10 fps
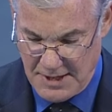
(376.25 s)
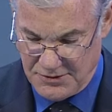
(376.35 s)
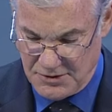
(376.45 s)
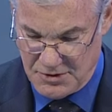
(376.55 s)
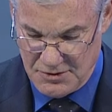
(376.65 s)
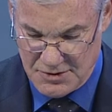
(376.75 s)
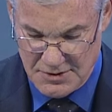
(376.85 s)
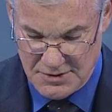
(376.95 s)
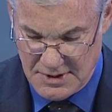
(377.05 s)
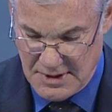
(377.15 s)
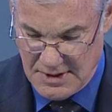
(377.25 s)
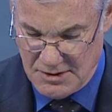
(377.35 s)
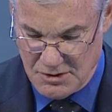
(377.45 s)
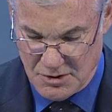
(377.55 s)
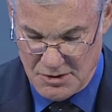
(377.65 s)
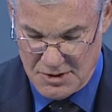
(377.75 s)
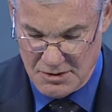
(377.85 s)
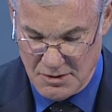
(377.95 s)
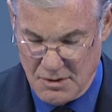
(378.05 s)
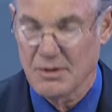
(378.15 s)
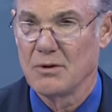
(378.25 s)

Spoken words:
Massachusetts, New Jersey, New York.